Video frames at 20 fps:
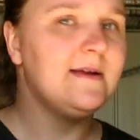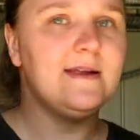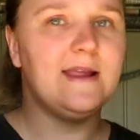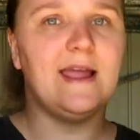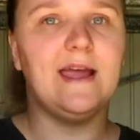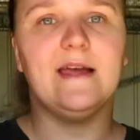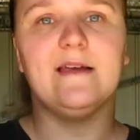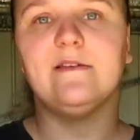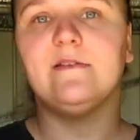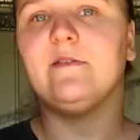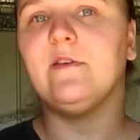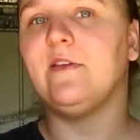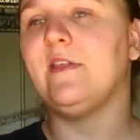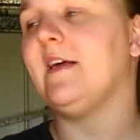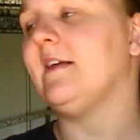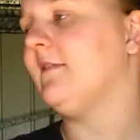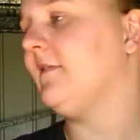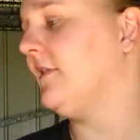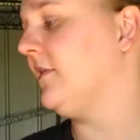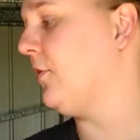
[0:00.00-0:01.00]
yeah, so
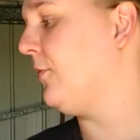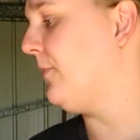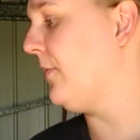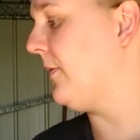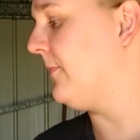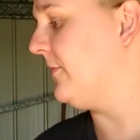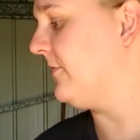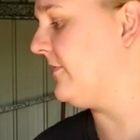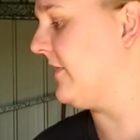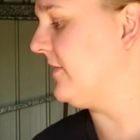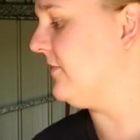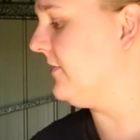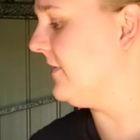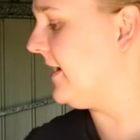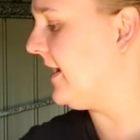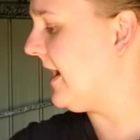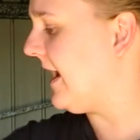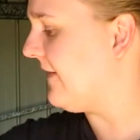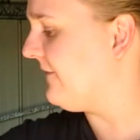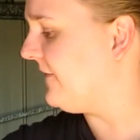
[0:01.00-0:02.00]
that's the all-purpose saddle
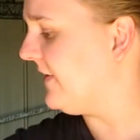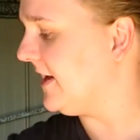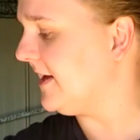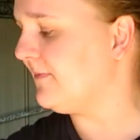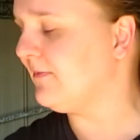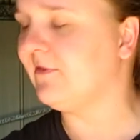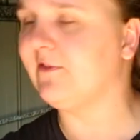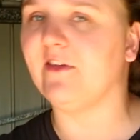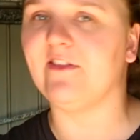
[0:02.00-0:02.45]
that I have for him.